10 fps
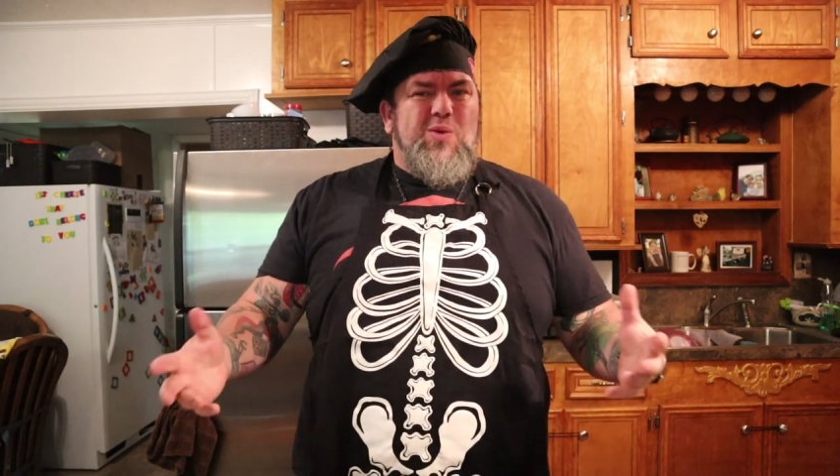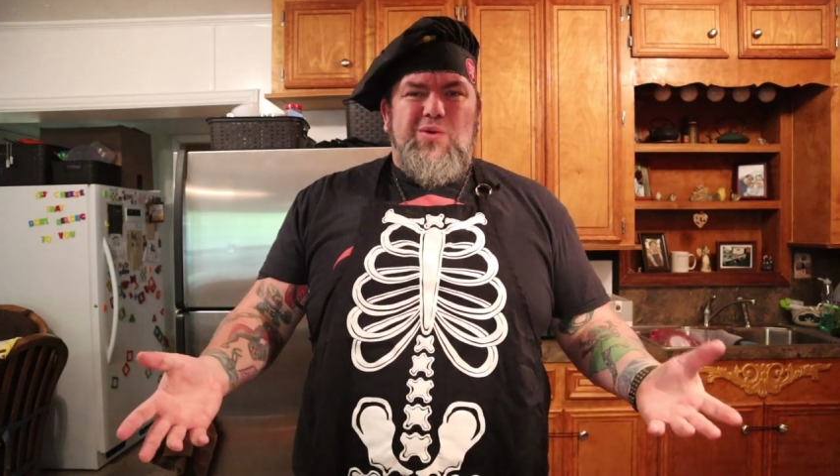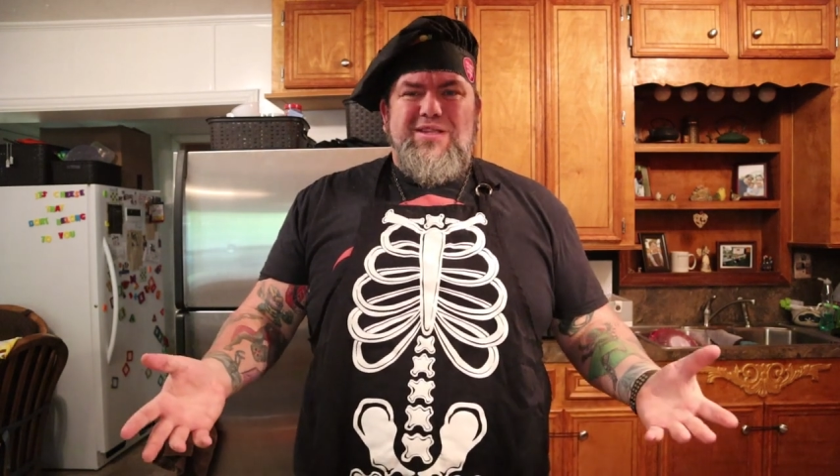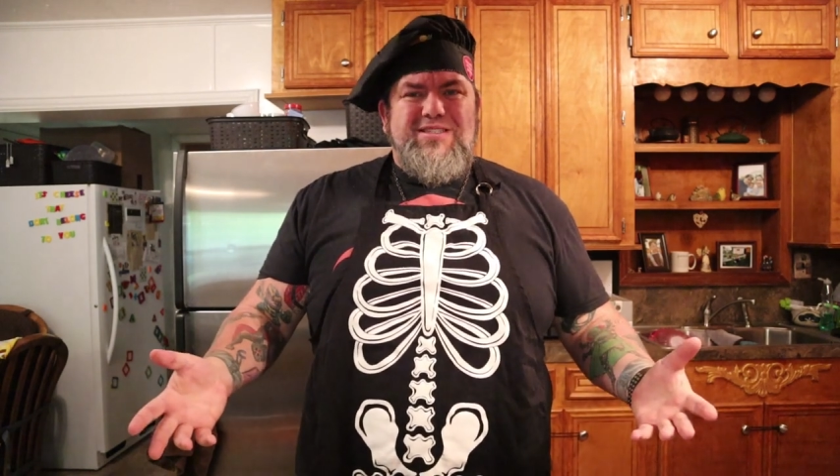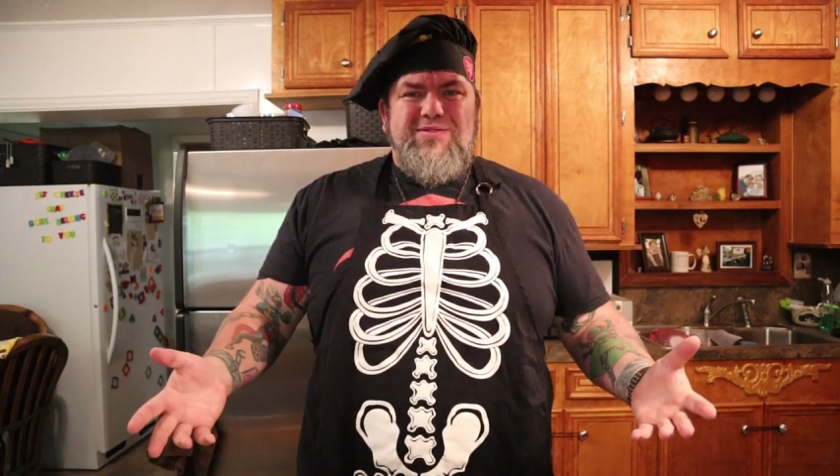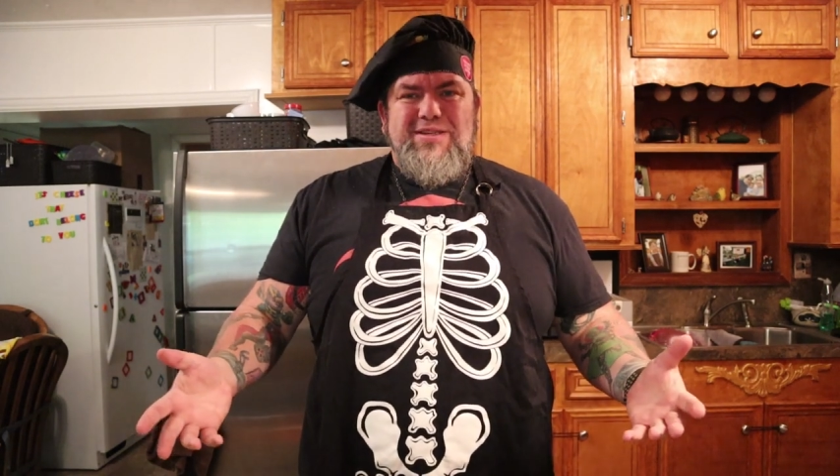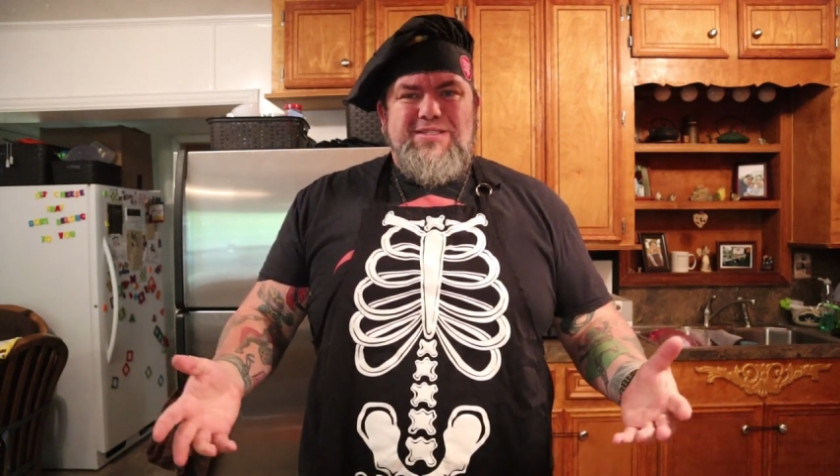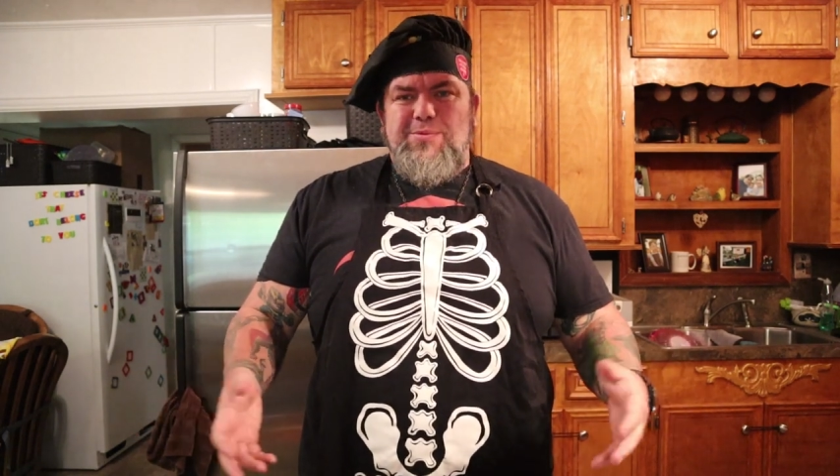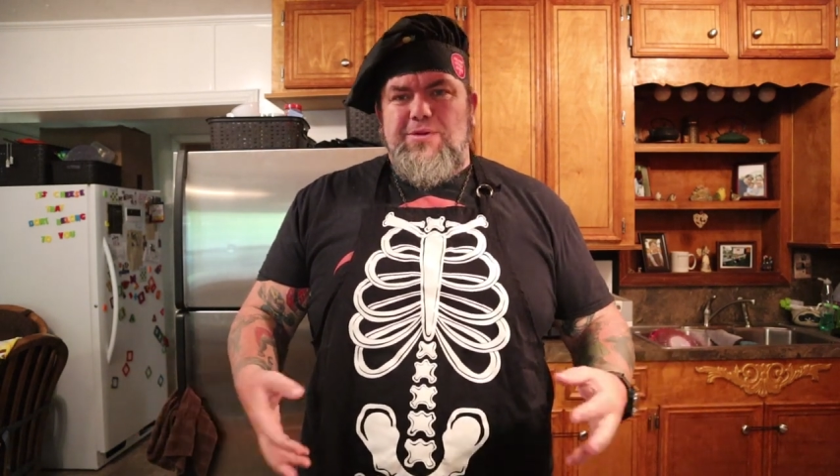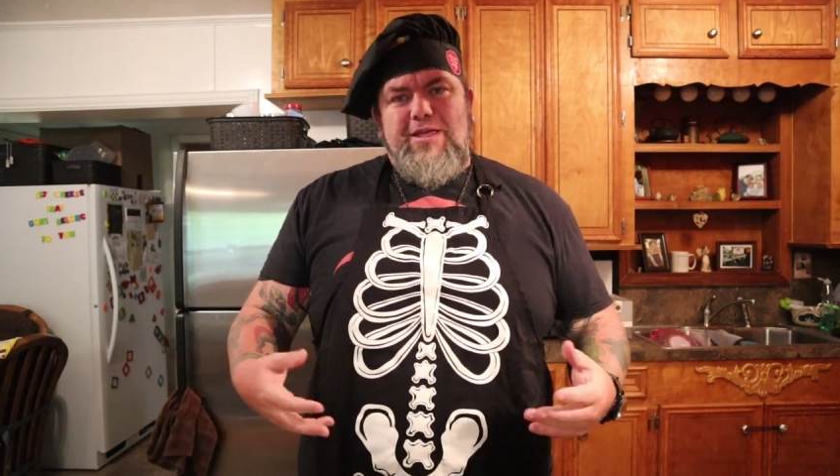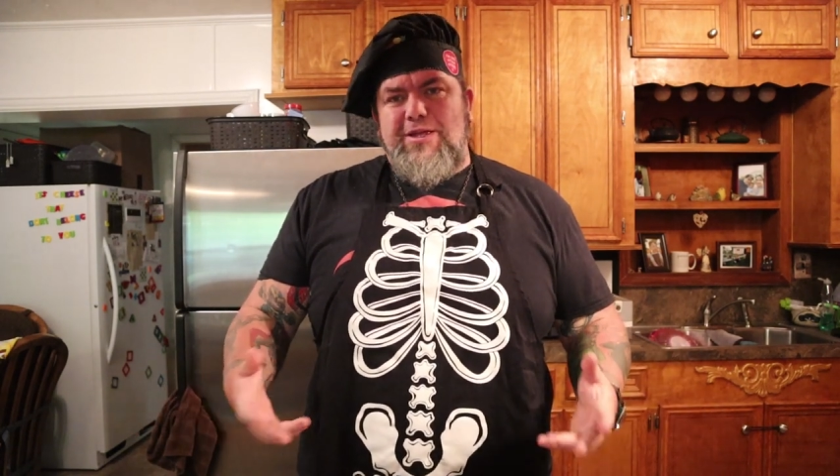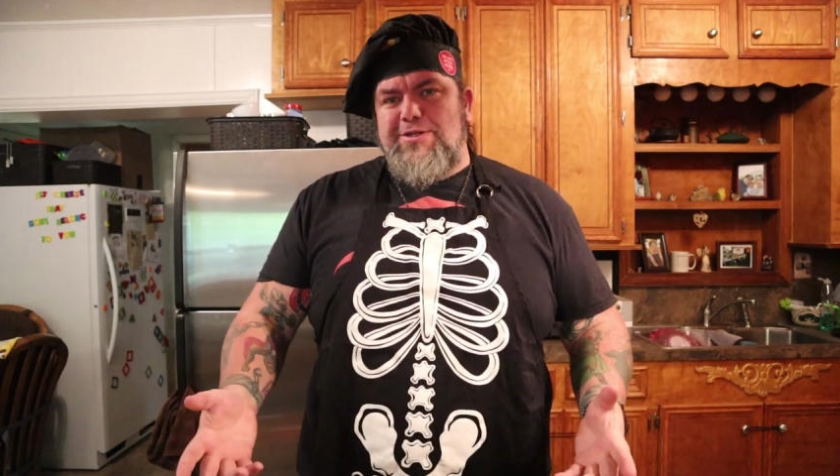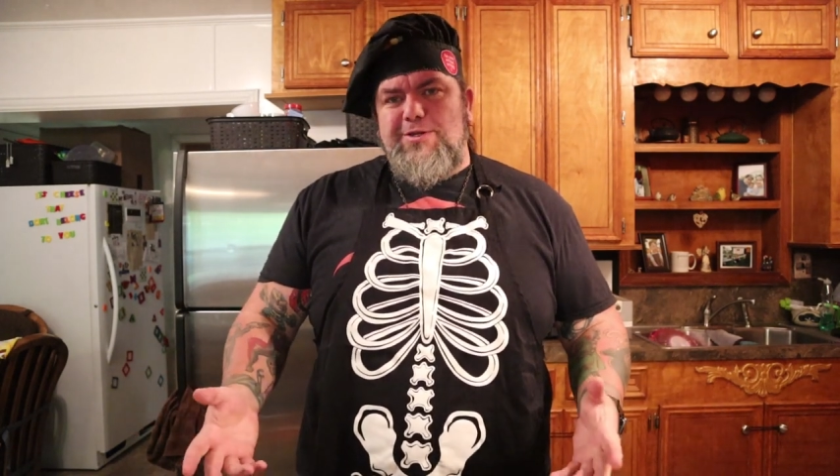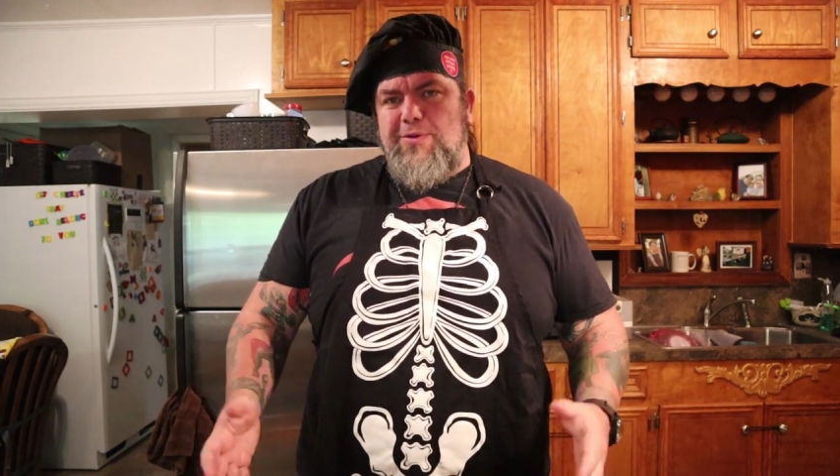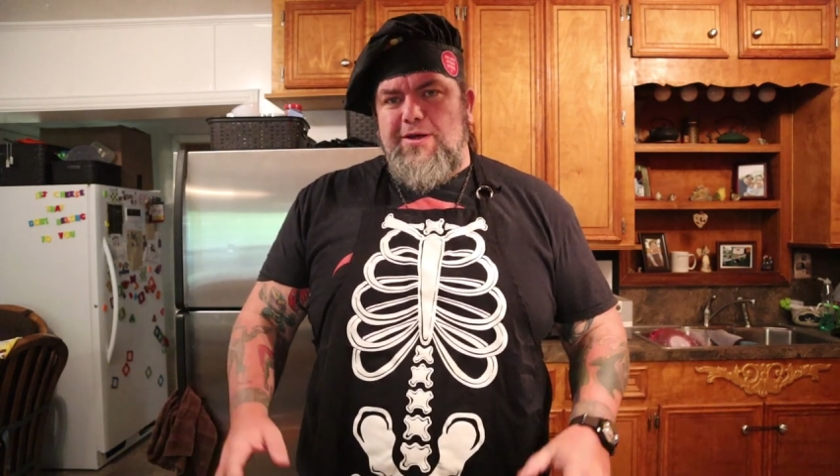relatively simple, like you
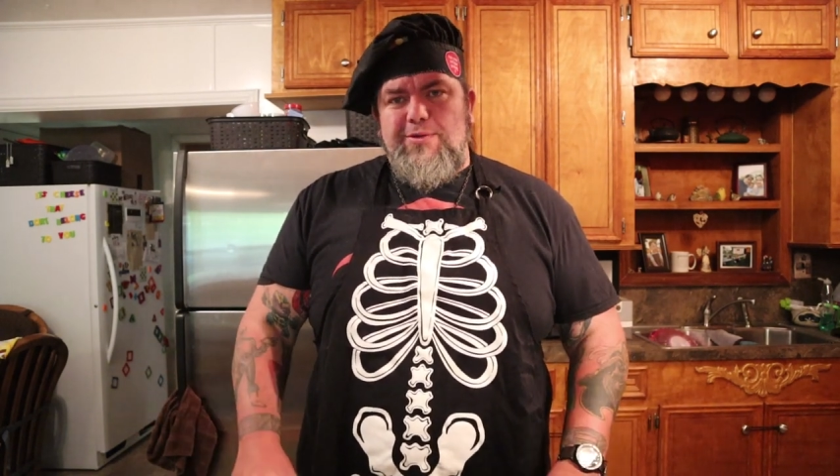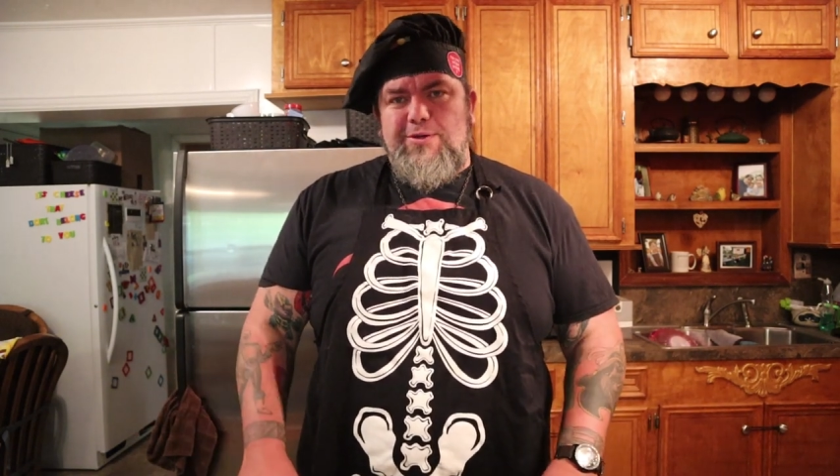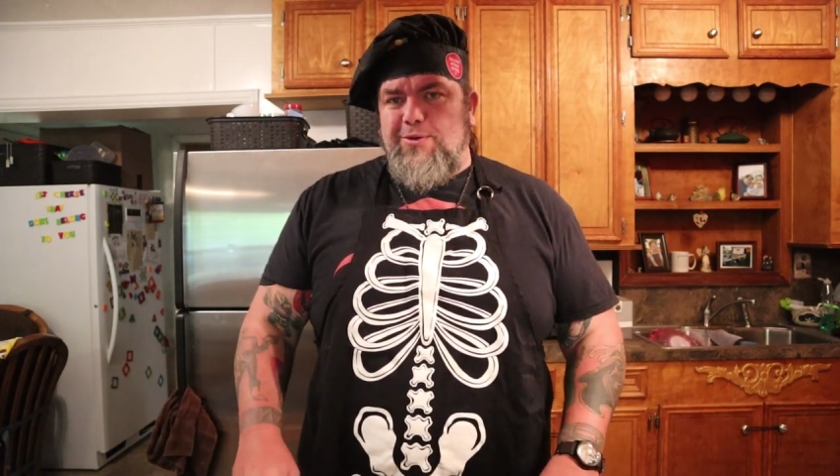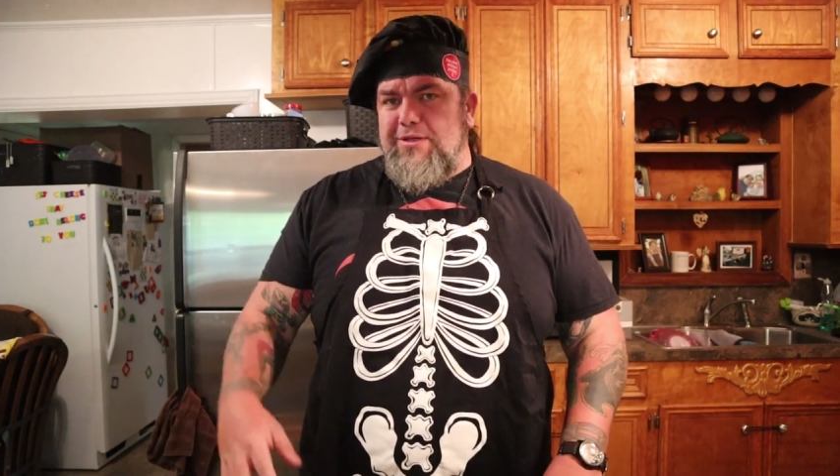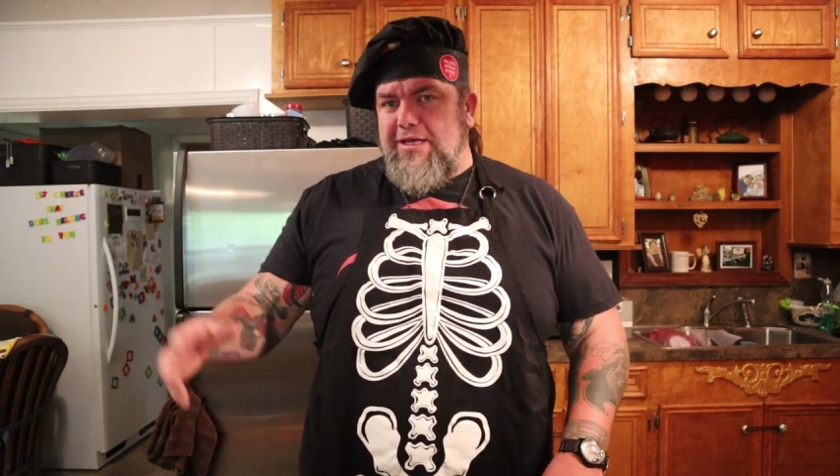should be able to do it.